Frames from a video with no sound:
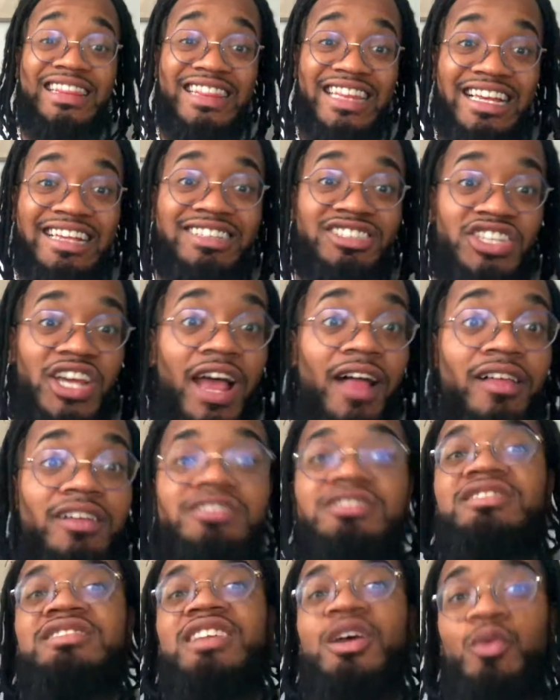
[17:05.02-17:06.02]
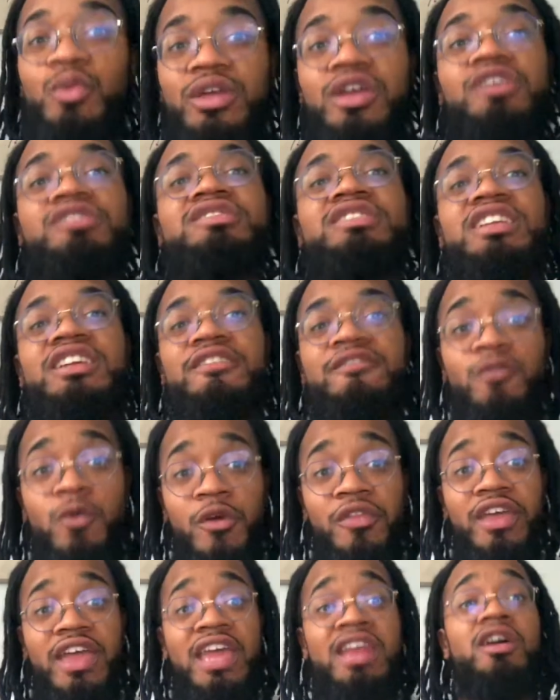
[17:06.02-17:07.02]
these challenges that we are setting
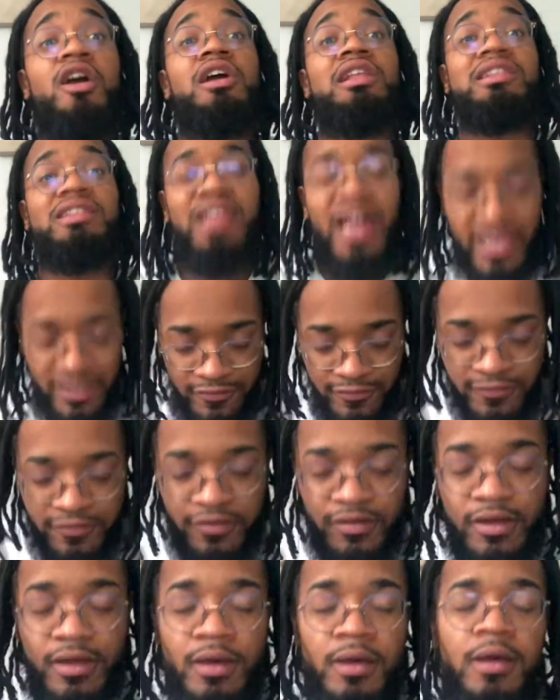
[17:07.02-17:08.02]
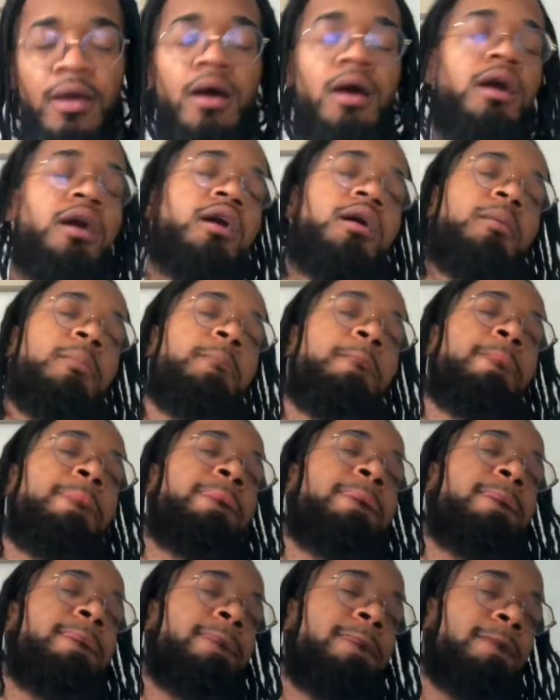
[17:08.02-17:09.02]
forth in our life. I
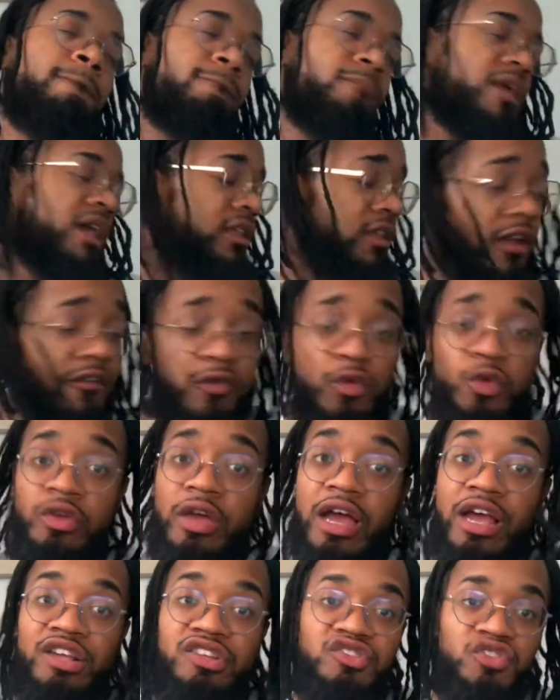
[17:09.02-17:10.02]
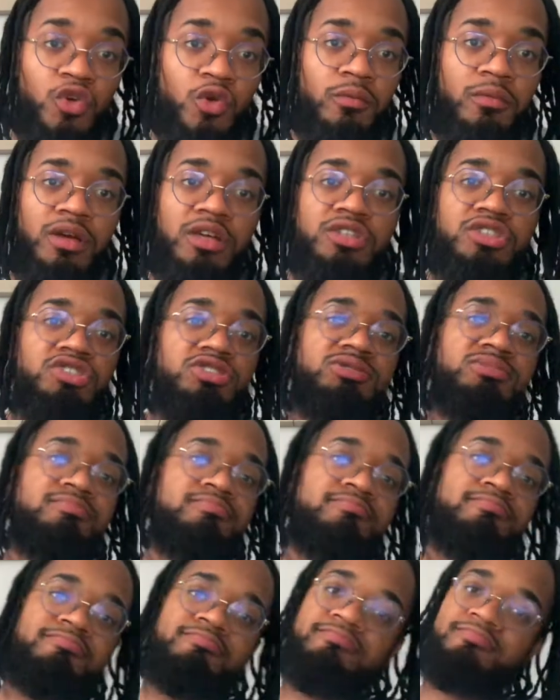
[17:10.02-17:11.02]
love you guys so much.
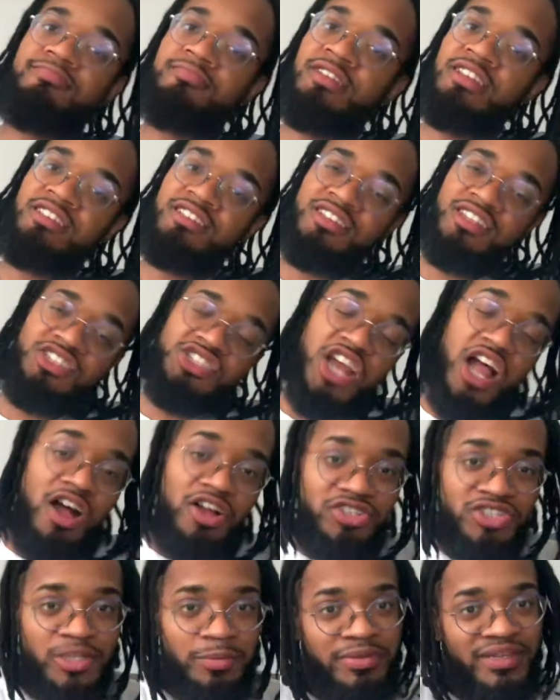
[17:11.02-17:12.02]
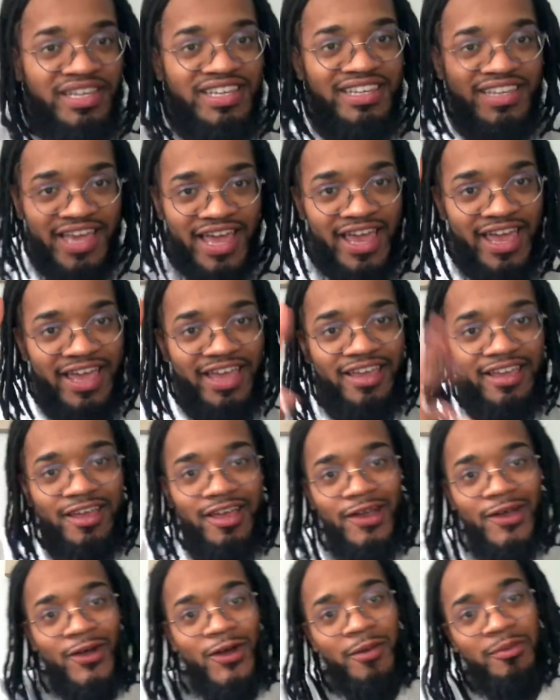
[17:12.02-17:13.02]
This is the Challenge Complete gang.
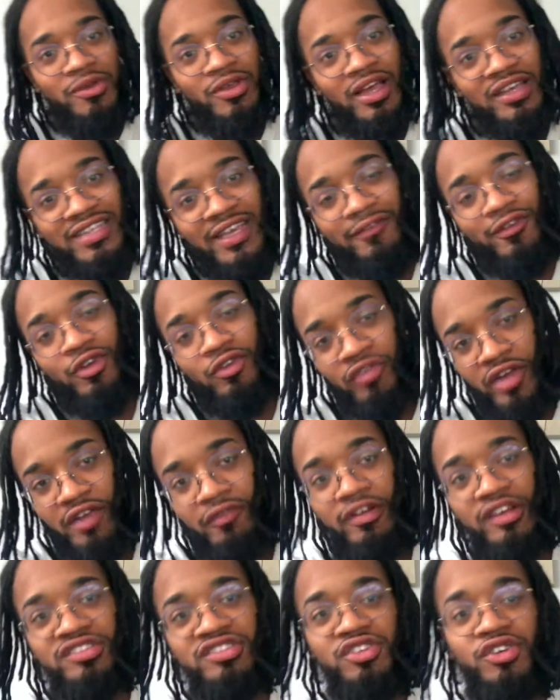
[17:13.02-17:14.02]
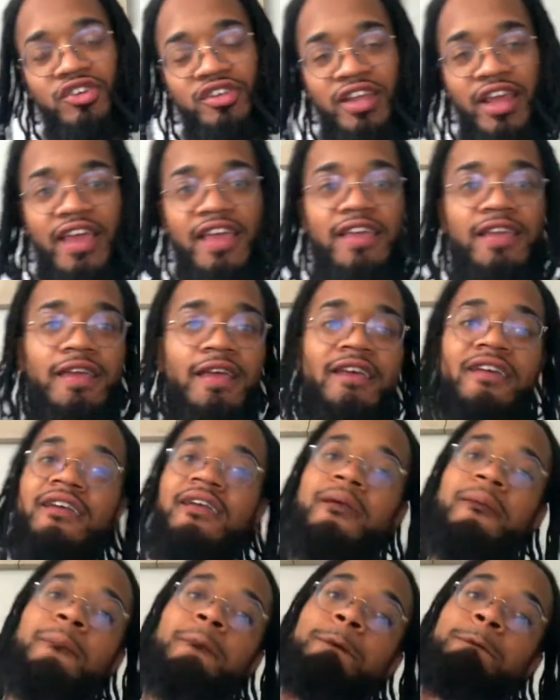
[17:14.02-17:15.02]
Hope you guys have a great rest of your day.
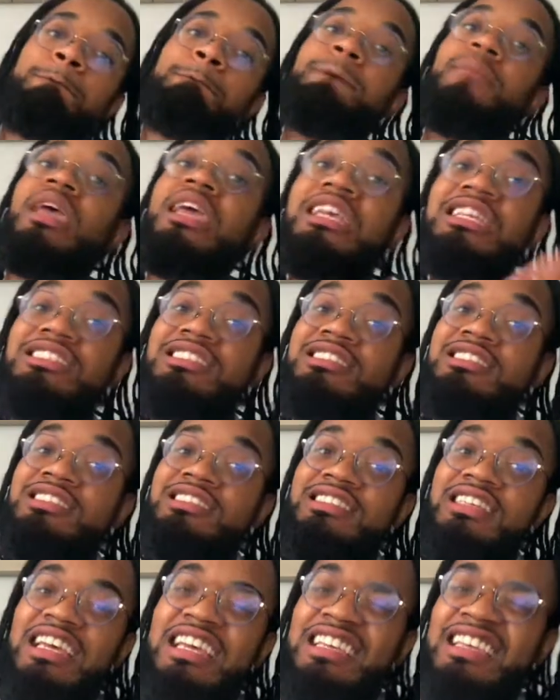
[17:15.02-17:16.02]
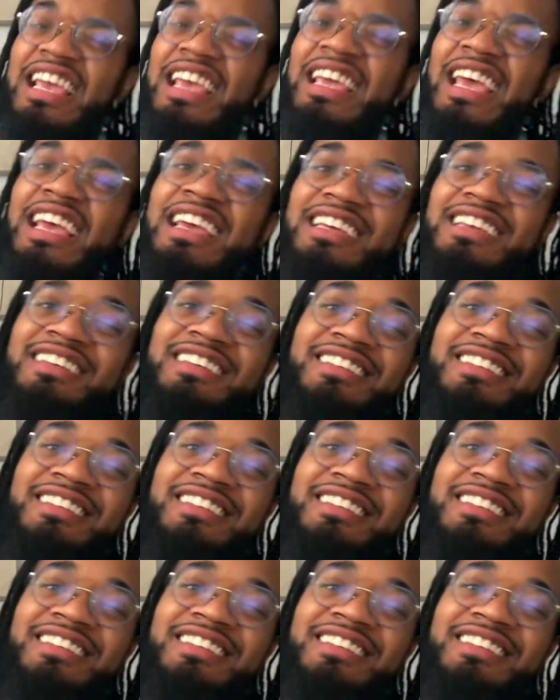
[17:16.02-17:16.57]
And peace. Gang, gang.